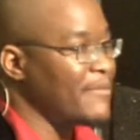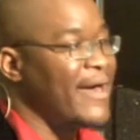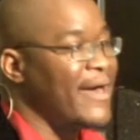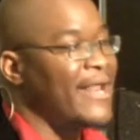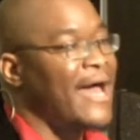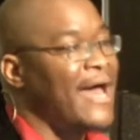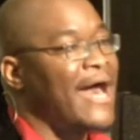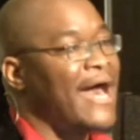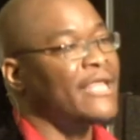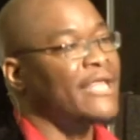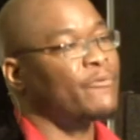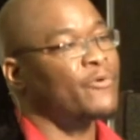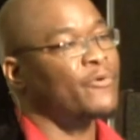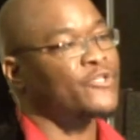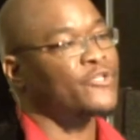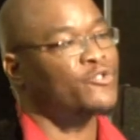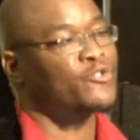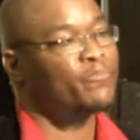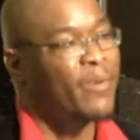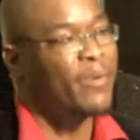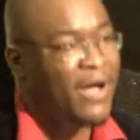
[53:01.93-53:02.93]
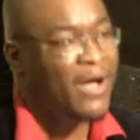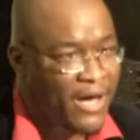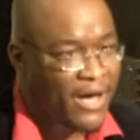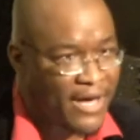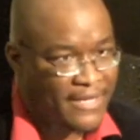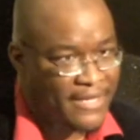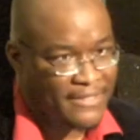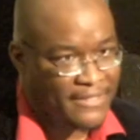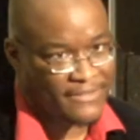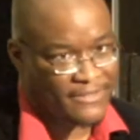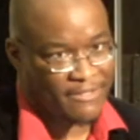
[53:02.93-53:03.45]
matter how they
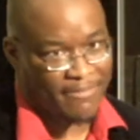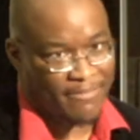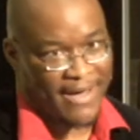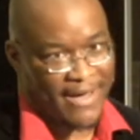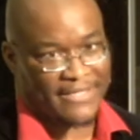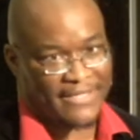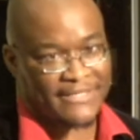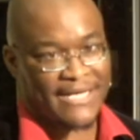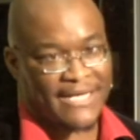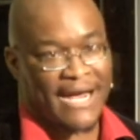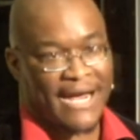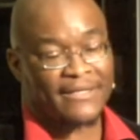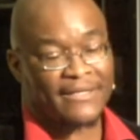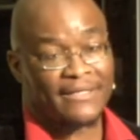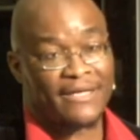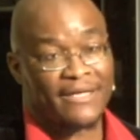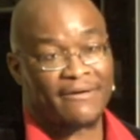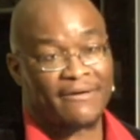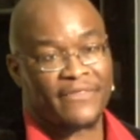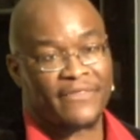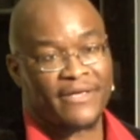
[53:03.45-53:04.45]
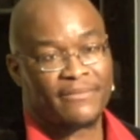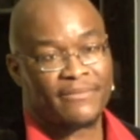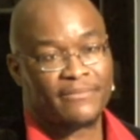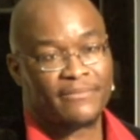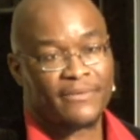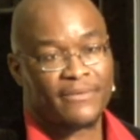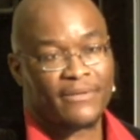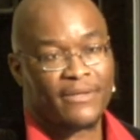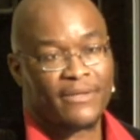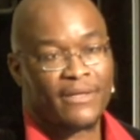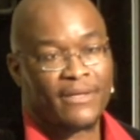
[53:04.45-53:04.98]
respond to my desire to love them.
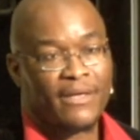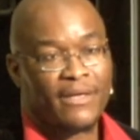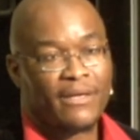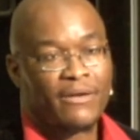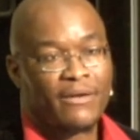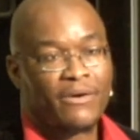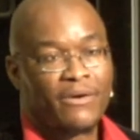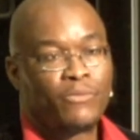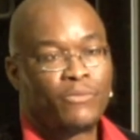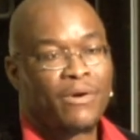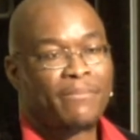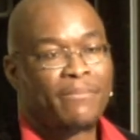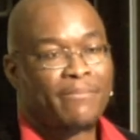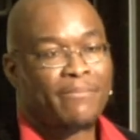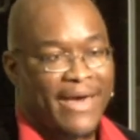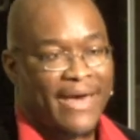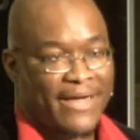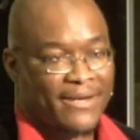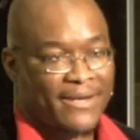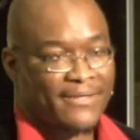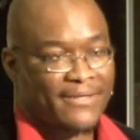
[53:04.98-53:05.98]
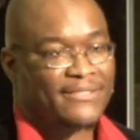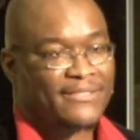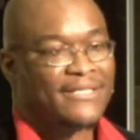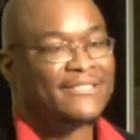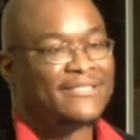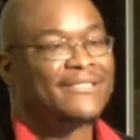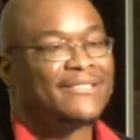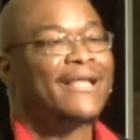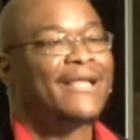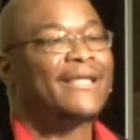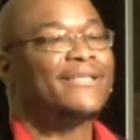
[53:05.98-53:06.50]
What matters
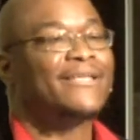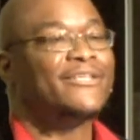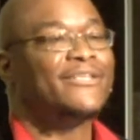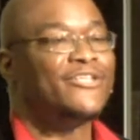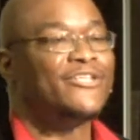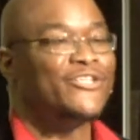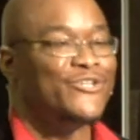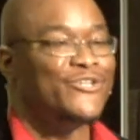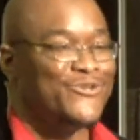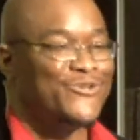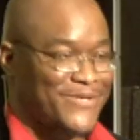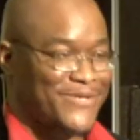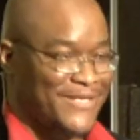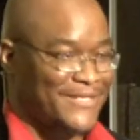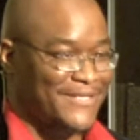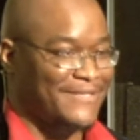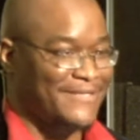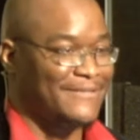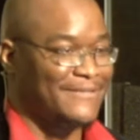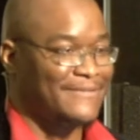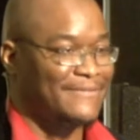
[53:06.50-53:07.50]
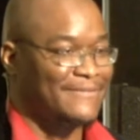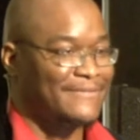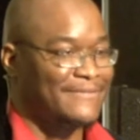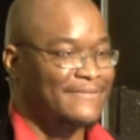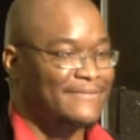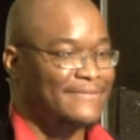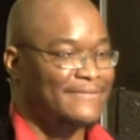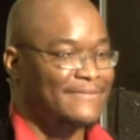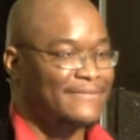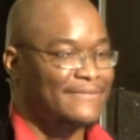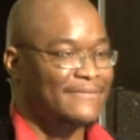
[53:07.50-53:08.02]
is that I do
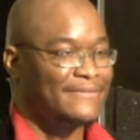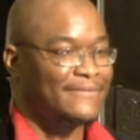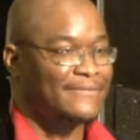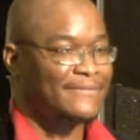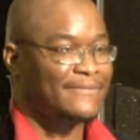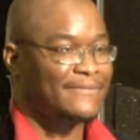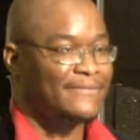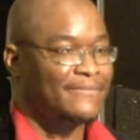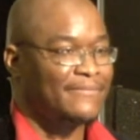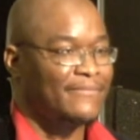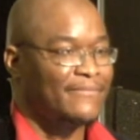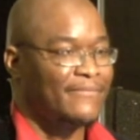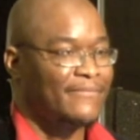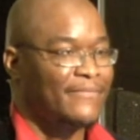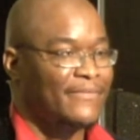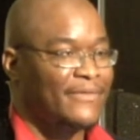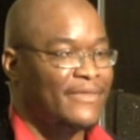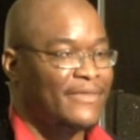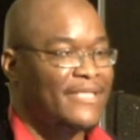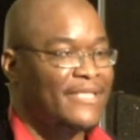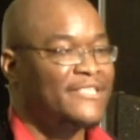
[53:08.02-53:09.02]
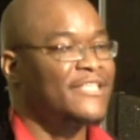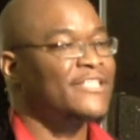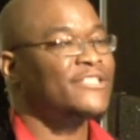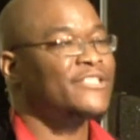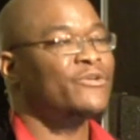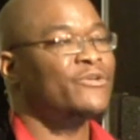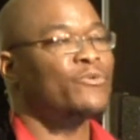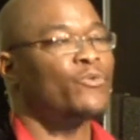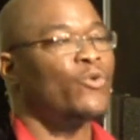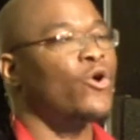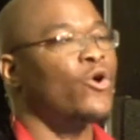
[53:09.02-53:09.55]
it. This is
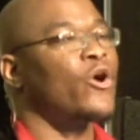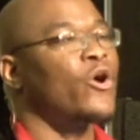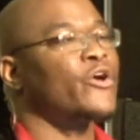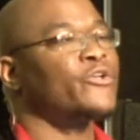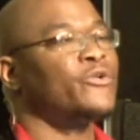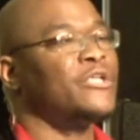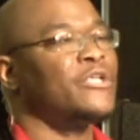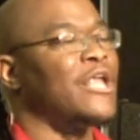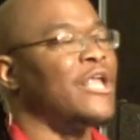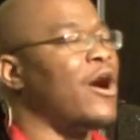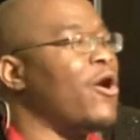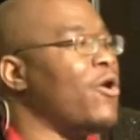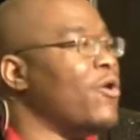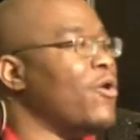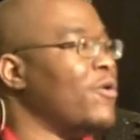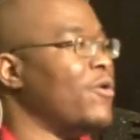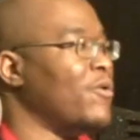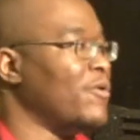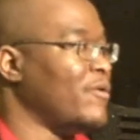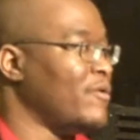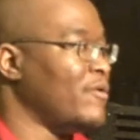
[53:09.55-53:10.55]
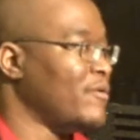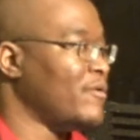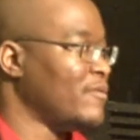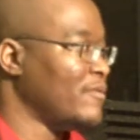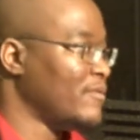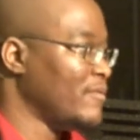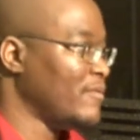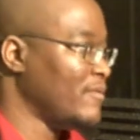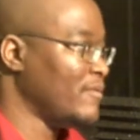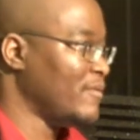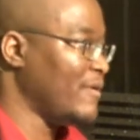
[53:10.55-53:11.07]
the royal law
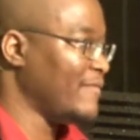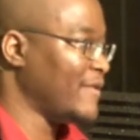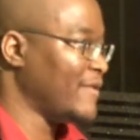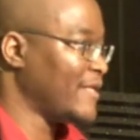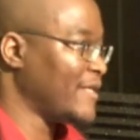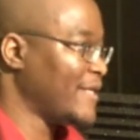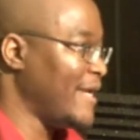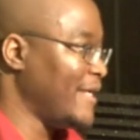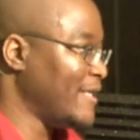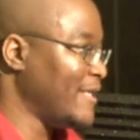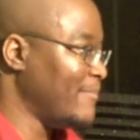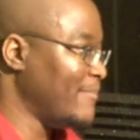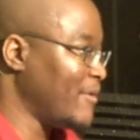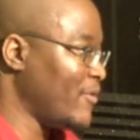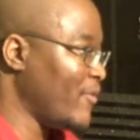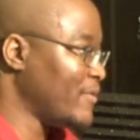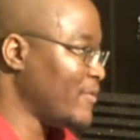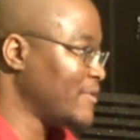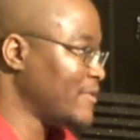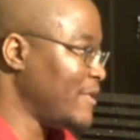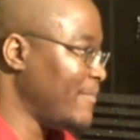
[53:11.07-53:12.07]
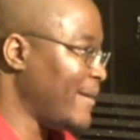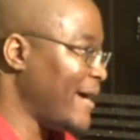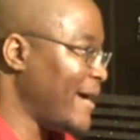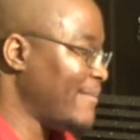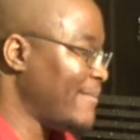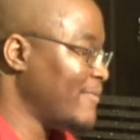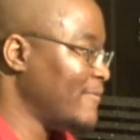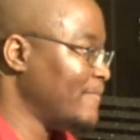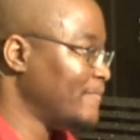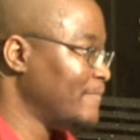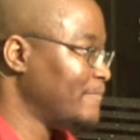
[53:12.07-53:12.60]
of the kingdom according to the
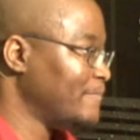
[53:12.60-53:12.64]
Bible.